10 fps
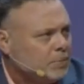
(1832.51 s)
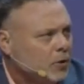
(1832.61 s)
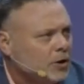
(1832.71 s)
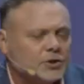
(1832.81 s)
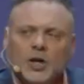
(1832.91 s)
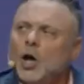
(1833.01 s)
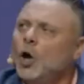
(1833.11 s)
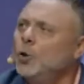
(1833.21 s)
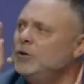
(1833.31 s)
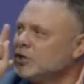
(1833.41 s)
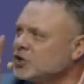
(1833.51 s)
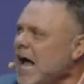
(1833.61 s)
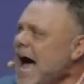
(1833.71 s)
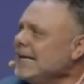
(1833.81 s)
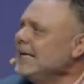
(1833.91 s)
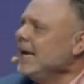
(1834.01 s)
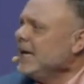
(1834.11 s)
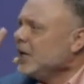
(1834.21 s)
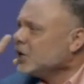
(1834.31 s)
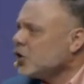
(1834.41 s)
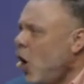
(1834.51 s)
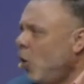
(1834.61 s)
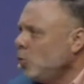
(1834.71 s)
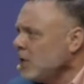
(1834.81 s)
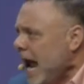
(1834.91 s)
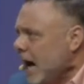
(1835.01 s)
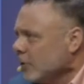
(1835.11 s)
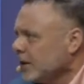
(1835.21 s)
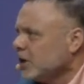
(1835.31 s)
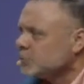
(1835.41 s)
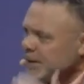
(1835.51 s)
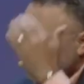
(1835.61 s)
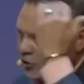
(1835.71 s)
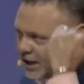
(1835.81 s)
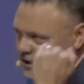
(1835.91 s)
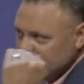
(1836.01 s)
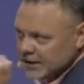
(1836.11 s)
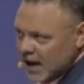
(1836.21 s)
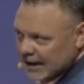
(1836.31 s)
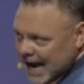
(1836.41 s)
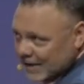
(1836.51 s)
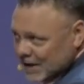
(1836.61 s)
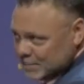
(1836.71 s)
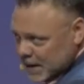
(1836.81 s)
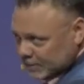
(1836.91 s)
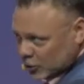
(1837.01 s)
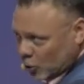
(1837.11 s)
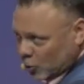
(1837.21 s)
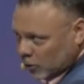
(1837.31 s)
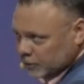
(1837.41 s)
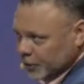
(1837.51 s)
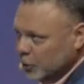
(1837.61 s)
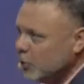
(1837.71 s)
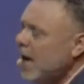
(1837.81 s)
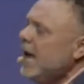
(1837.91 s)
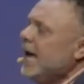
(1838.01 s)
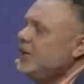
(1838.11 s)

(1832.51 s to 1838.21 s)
Bush, who decided in his own arrogance because he did not have a biblical worldview.